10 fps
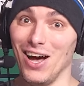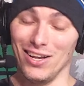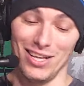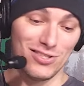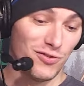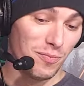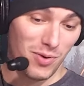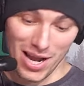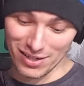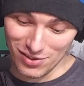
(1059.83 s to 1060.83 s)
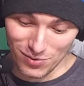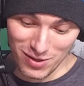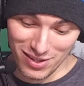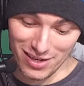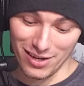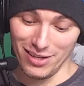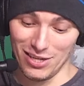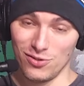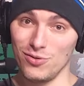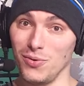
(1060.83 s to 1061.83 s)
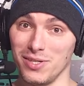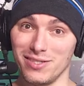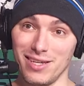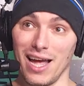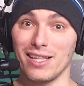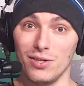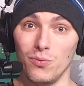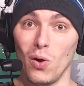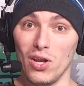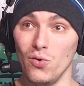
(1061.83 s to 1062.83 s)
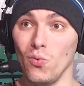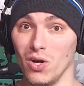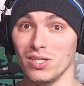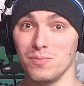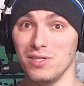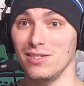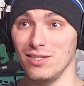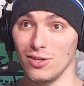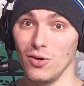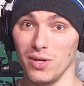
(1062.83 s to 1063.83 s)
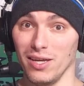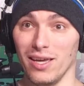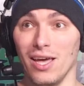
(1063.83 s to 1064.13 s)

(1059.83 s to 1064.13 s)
unless you've practiced with it, unless you know exactly when you want to be decloaking,